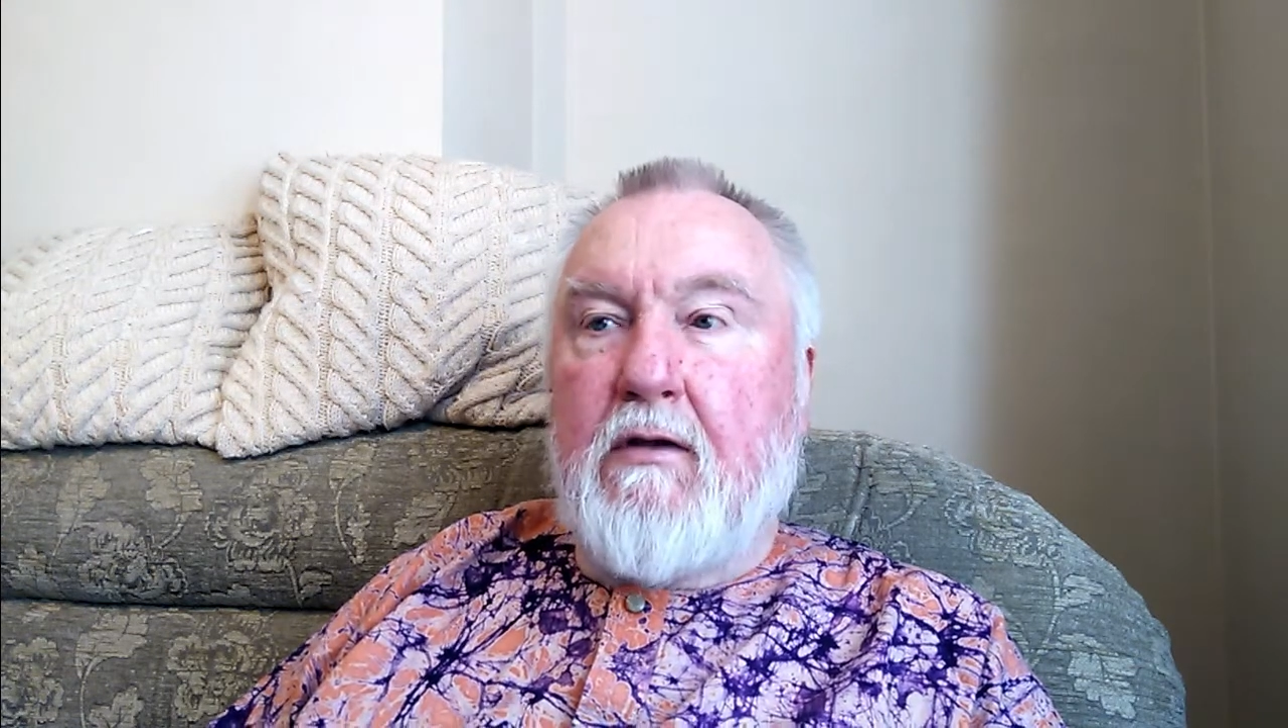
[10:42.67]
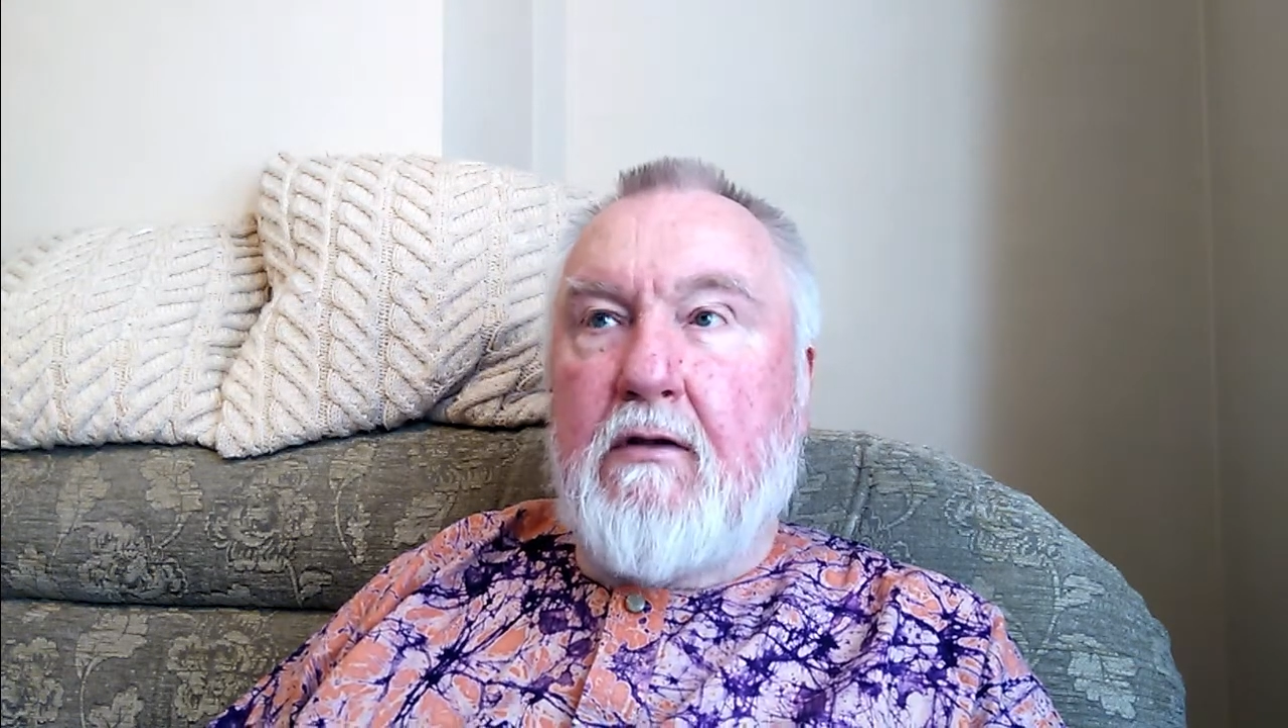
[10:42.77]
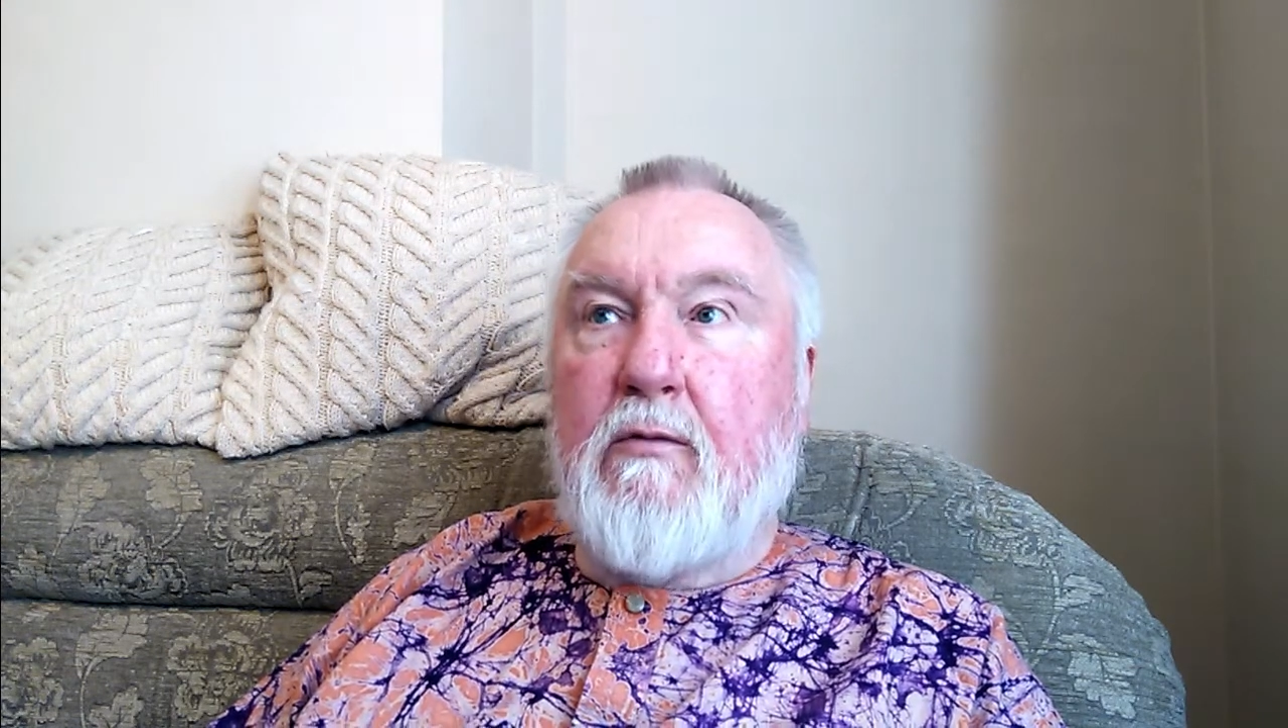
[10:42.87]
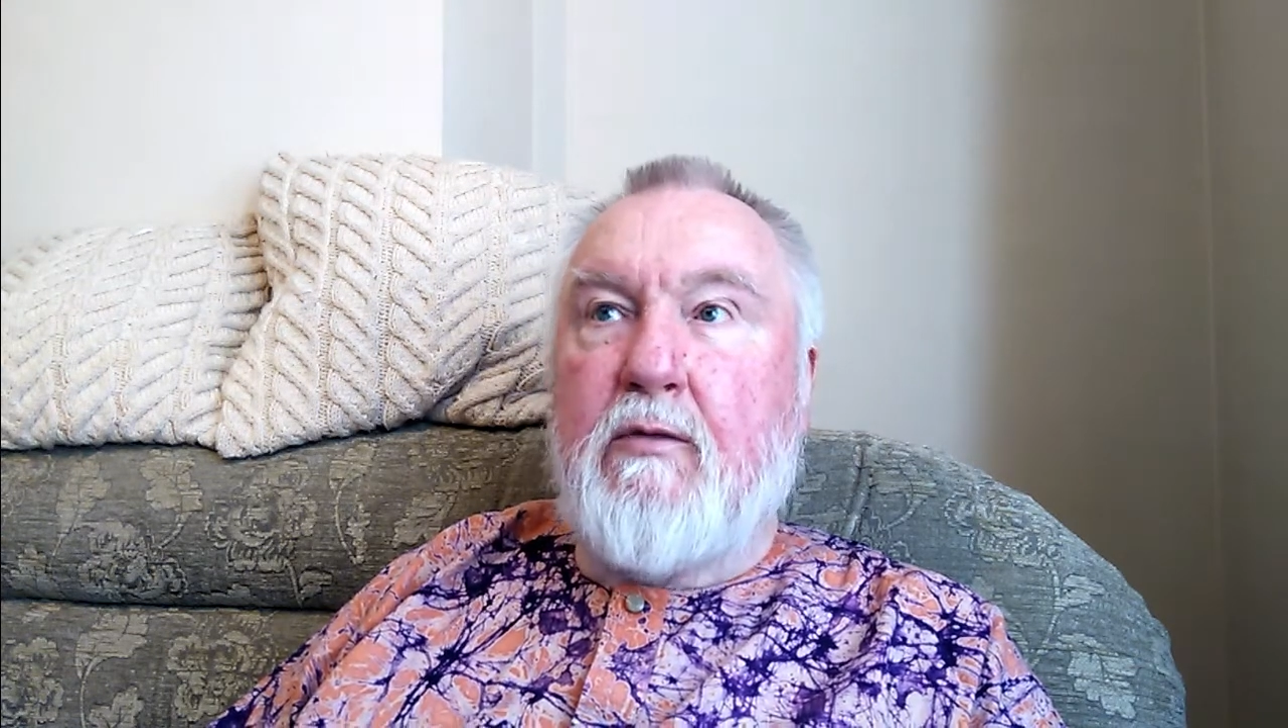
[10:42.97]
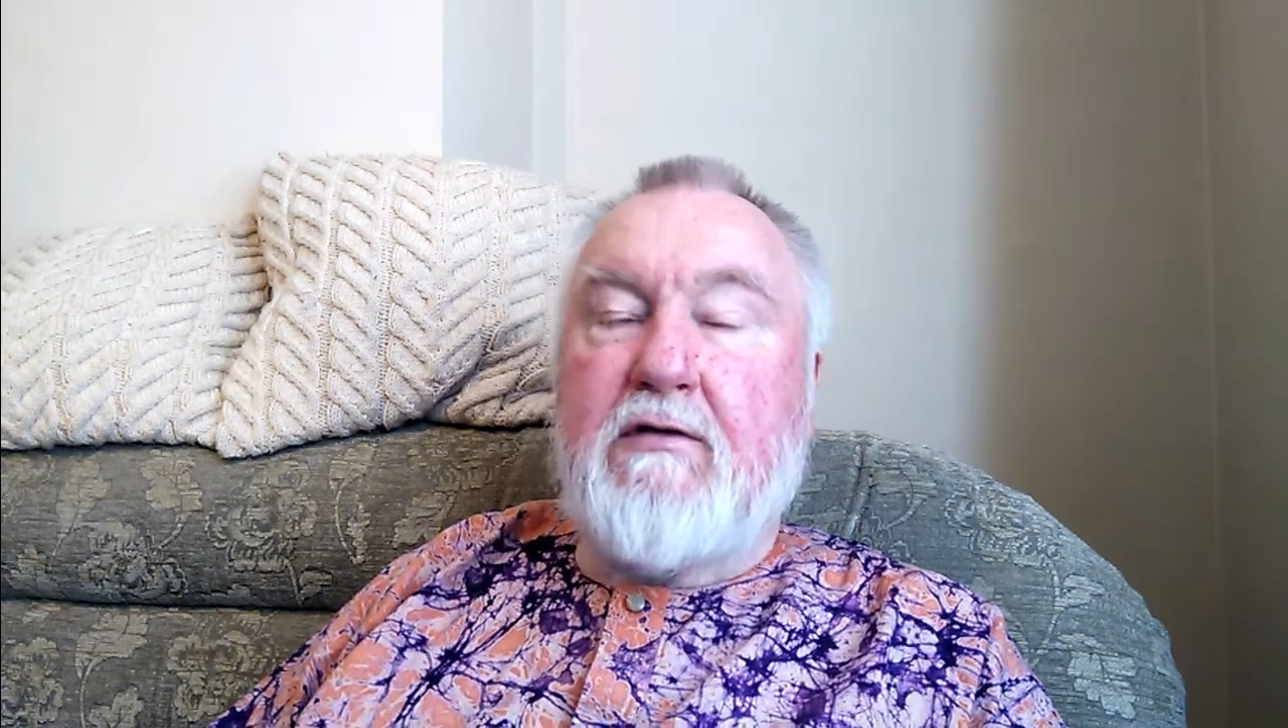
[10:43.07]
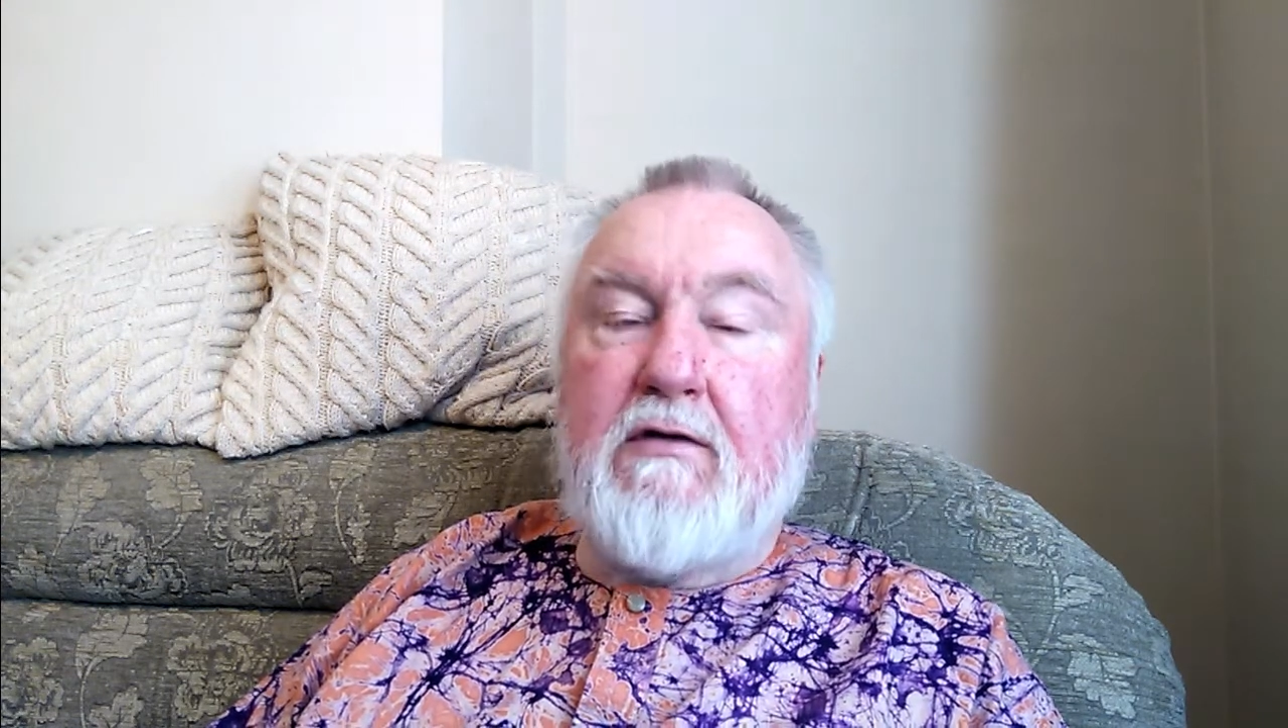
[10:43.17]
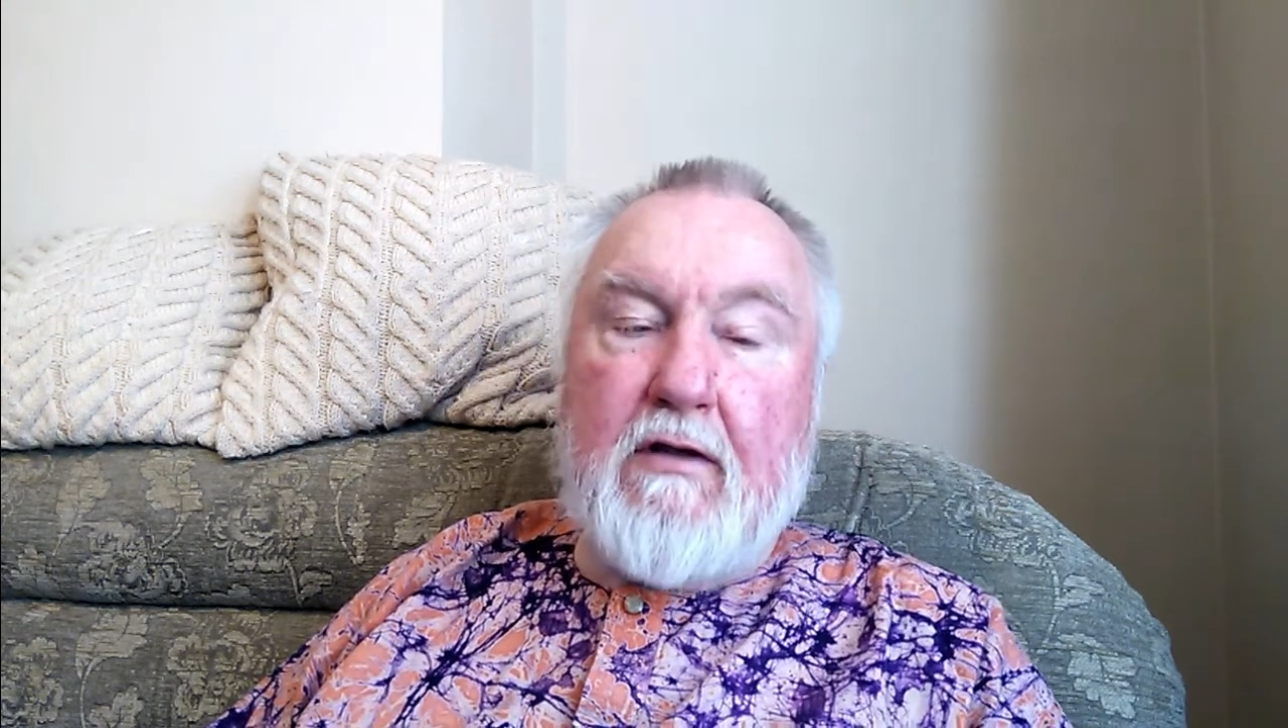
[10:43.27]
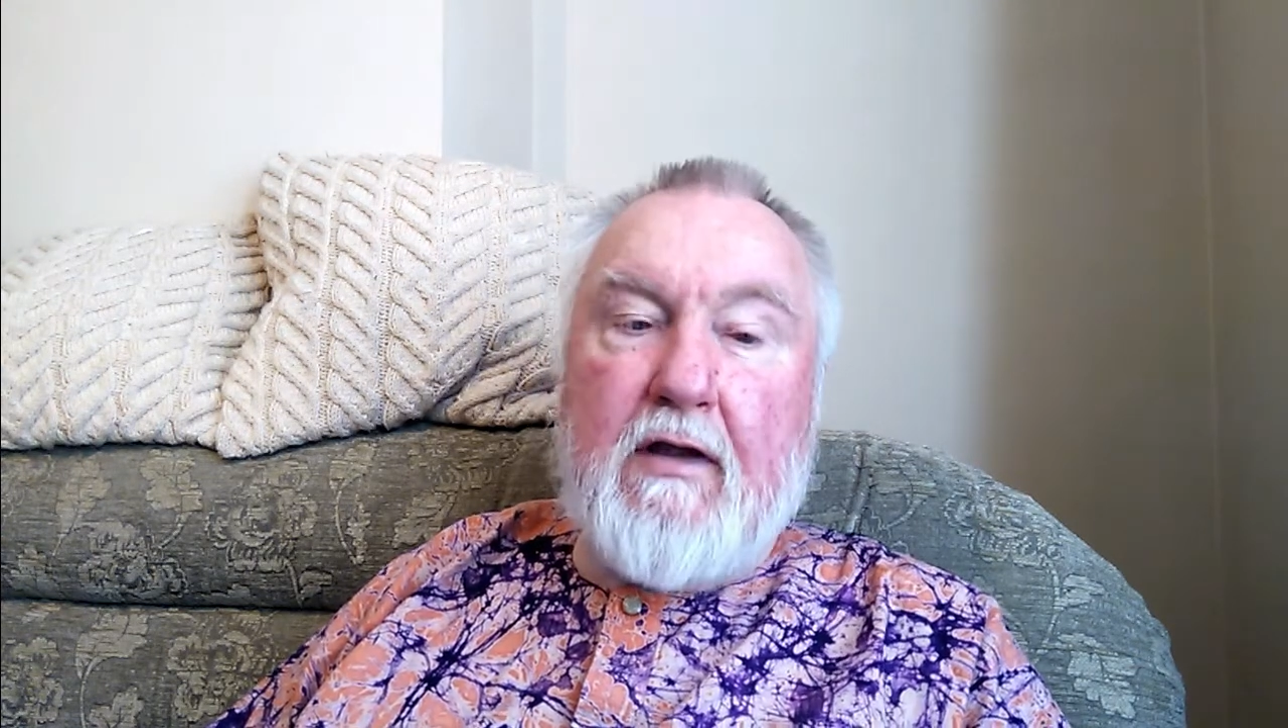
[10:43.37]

that we still